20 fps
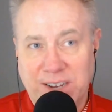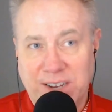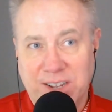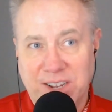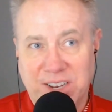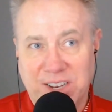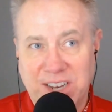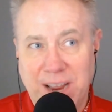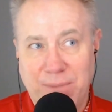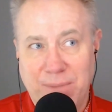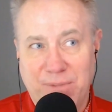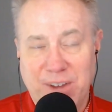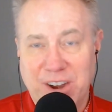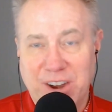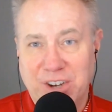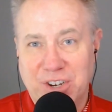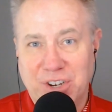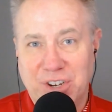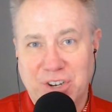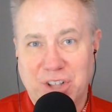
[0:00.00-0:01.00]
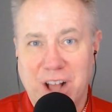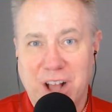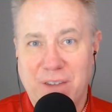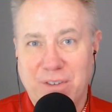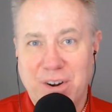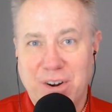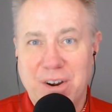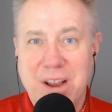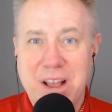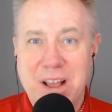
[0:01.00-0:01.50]
the same finish as
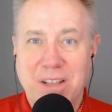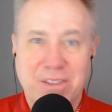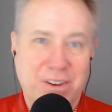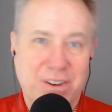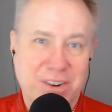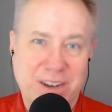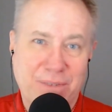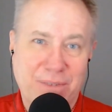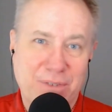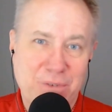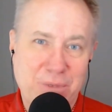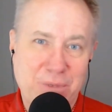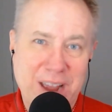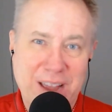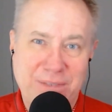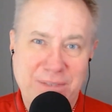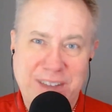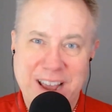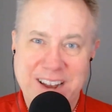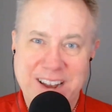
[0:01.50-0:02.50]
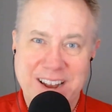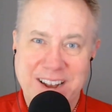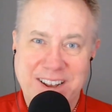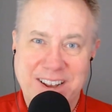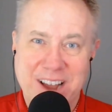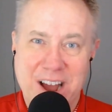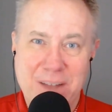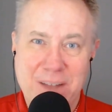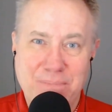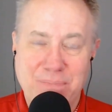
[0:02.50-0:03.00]
Glover, a little different way of getting it
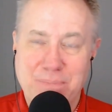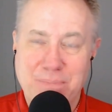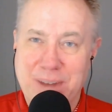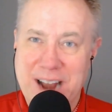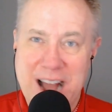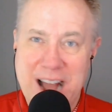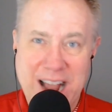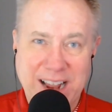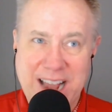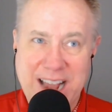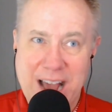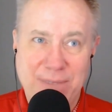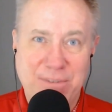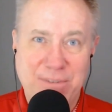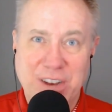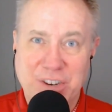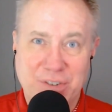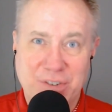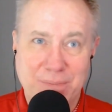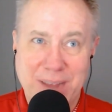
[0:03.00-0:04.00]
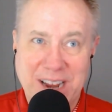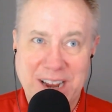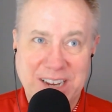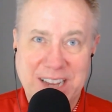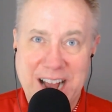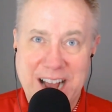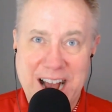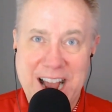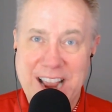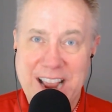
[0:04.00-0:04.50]
done, but high confidence remains
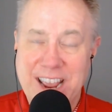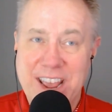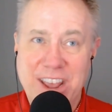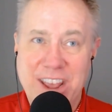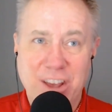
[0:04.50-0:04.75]
high.